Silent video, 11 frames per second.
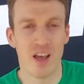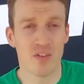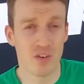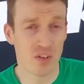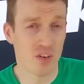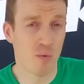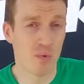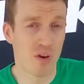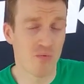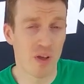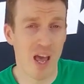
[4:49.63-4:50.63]
There's a
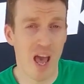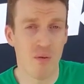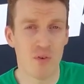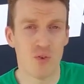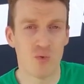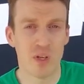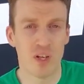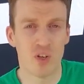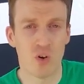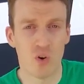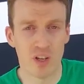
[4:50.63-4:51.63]
number of avenues we
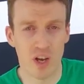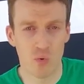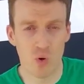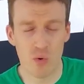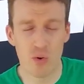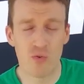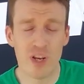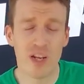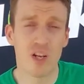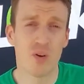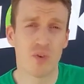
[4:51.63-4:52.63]
can go down. What we'd
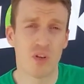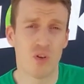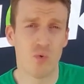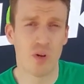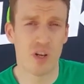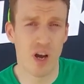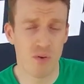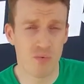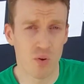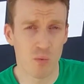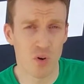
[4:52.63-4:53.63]
really love to do with
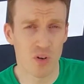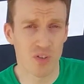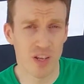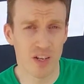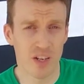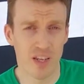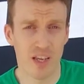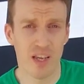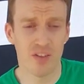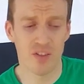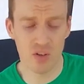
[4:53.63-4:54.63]
off-road motorcycling
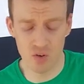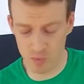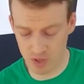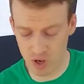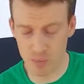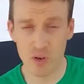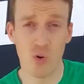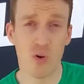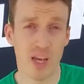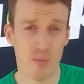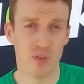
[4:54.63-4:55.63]
is to become an
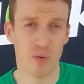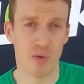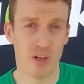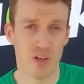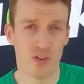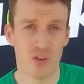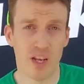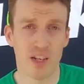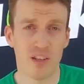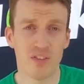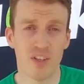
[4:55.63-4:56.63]
OEM supplier, so
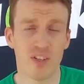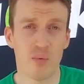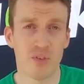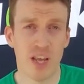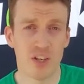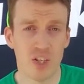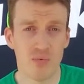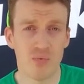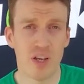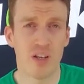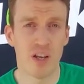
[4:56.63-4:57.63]
that this system is actually
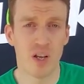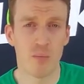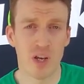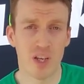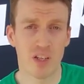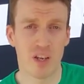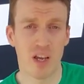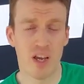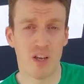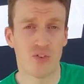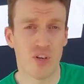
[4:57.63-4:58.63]
fitted on the bike
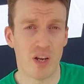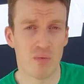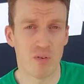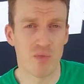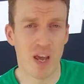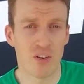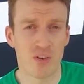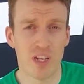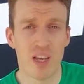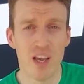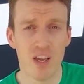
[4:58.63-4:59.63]
straight from the
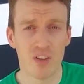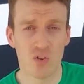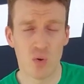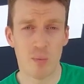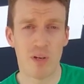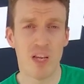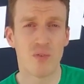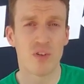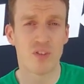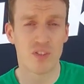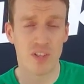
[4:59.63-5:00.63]
factory. So we believe
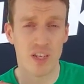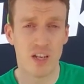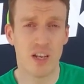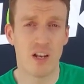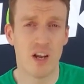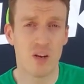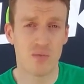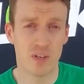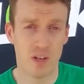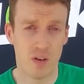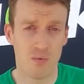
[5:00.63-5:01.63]
there's still a lot
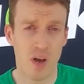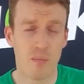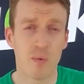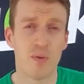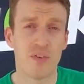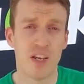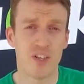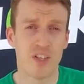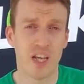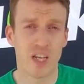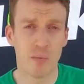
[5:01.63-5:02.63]
of
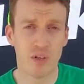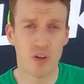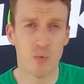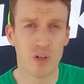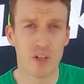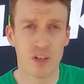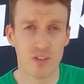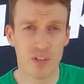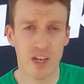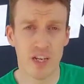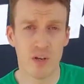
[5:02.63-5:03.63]
optimization that can be done with the
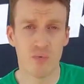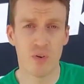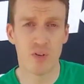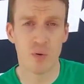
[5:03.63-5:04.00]
design if we were